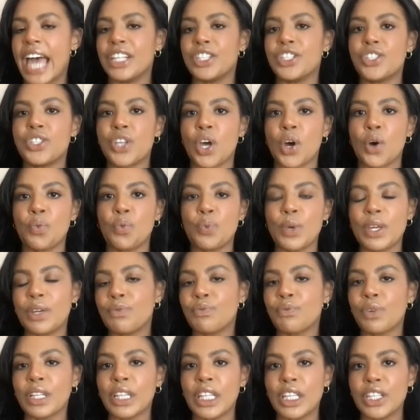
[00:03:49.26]
And so
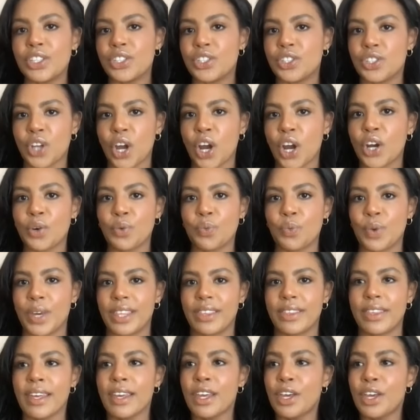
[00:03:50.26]
we really start
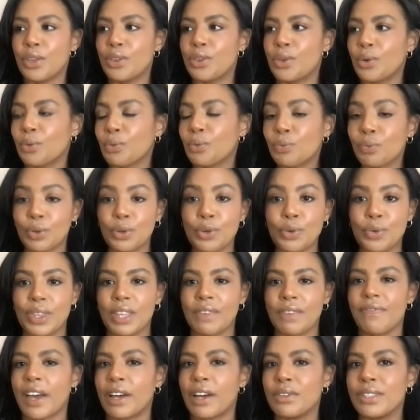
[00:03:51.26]
with the
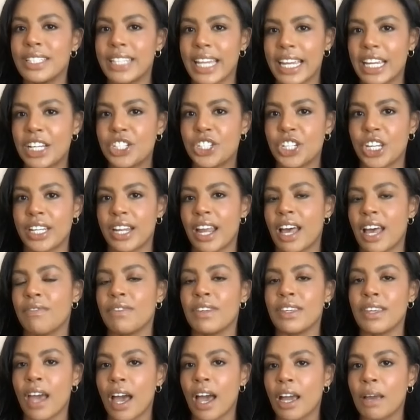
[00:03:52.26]
root, the foundation
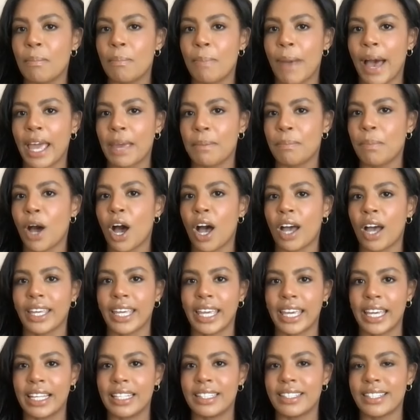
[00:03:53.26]
of young
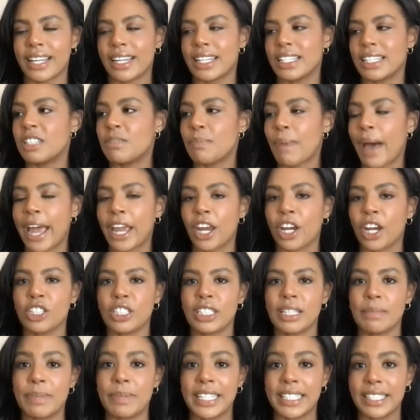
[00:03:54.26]
BIPOC kids that
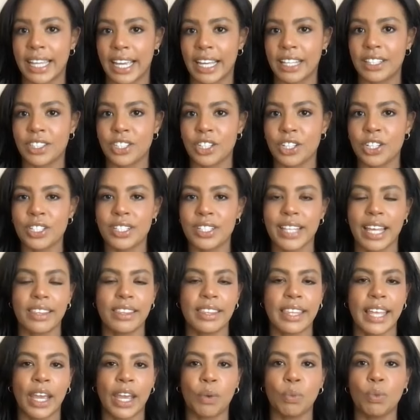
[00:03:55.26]
aspire to be dancers,
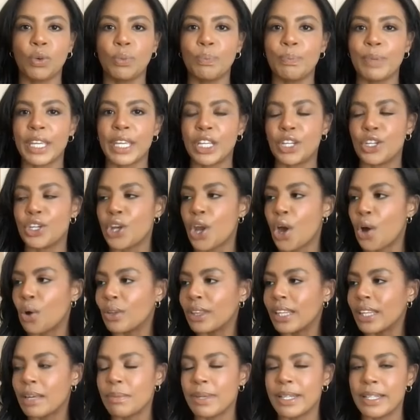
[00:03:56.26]
that there will be
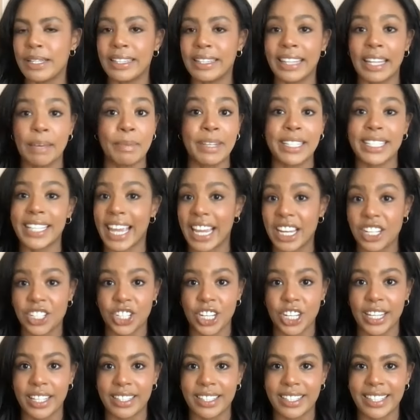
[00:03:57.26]
no
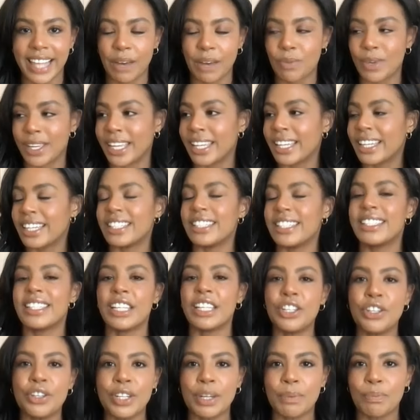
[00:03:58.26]
limitations, that we can
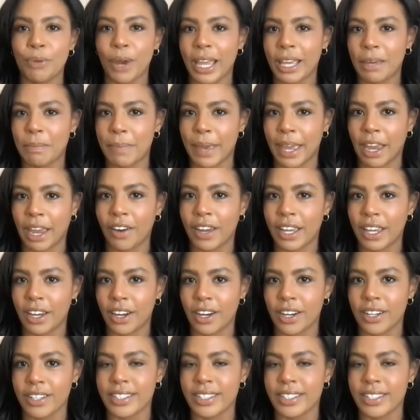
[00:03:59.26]
continue to break barriers